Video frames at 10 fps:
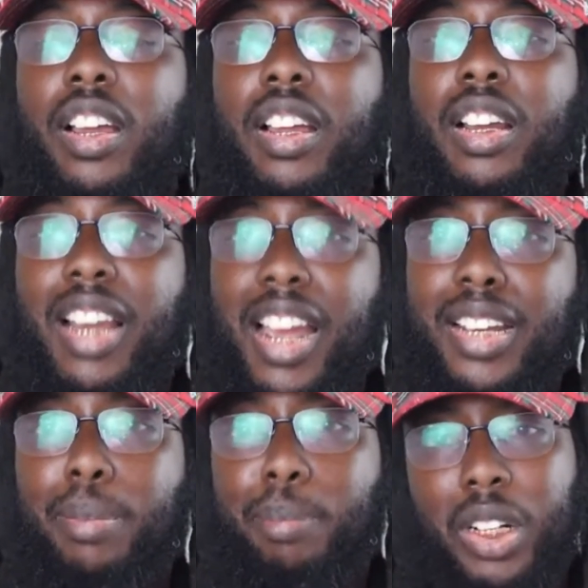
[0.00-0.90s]

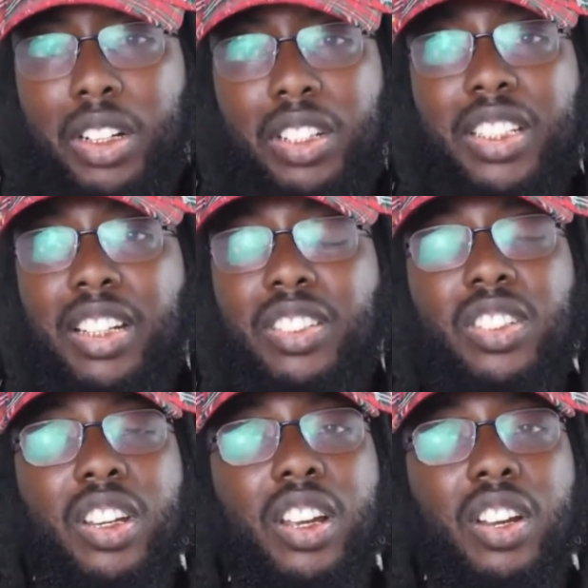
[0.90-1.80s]
lightning bugs that's
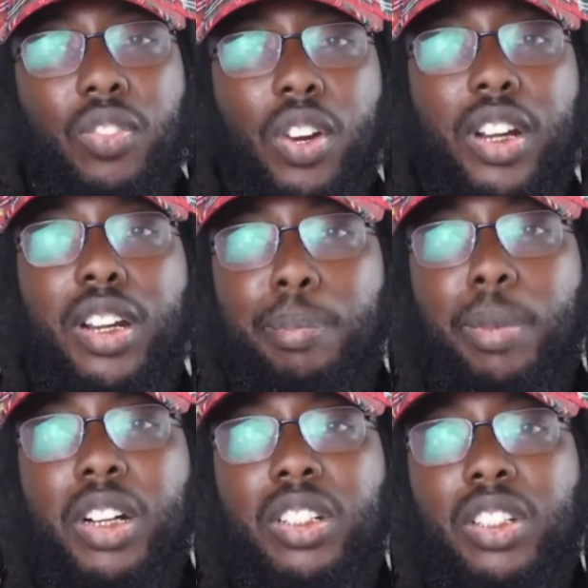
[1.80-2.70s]
running them
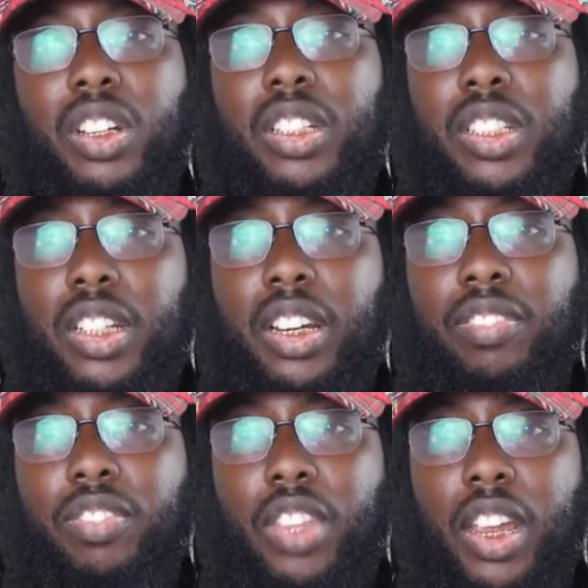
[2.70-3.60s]
up to see
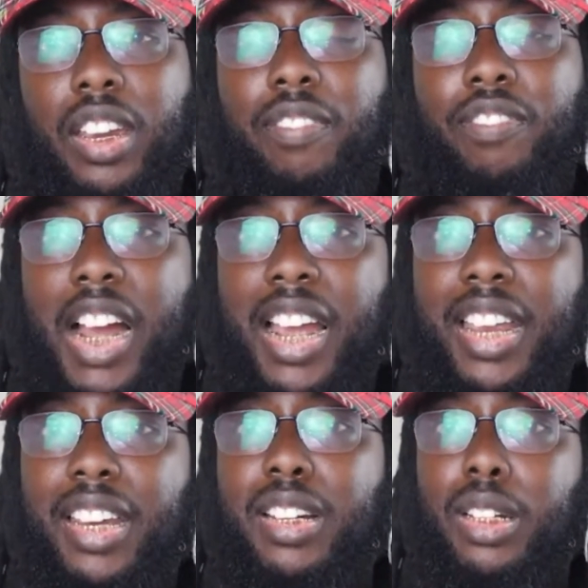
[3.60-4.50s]
if they can
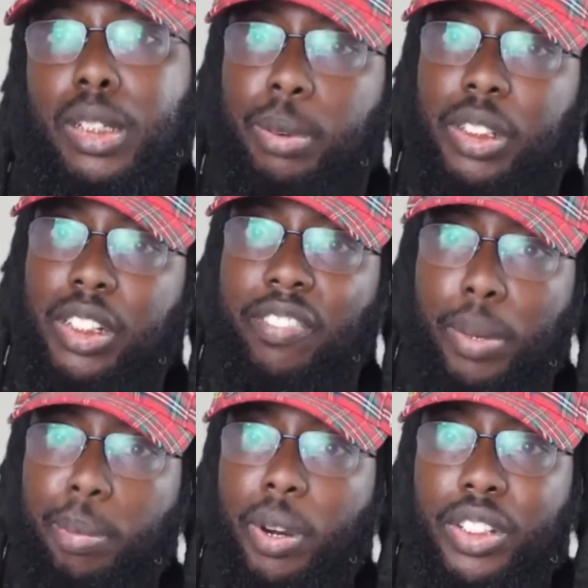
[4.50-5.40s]
find the
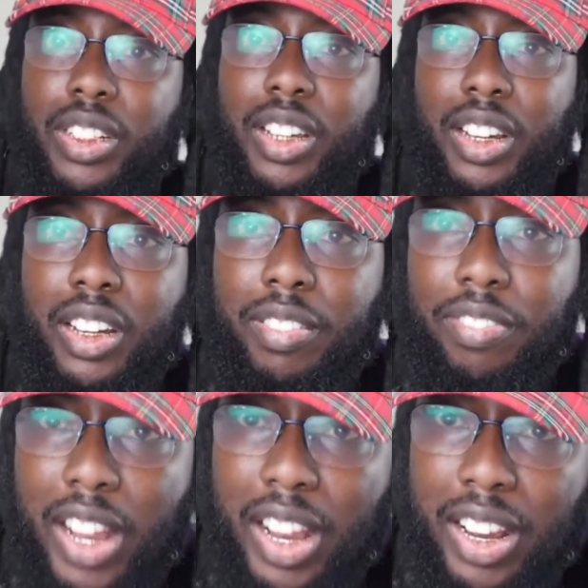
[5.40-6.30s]
specific person they need to
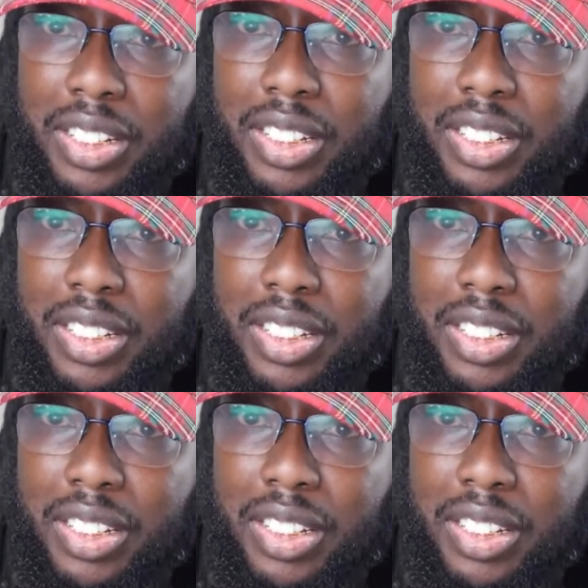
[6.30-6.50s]
find.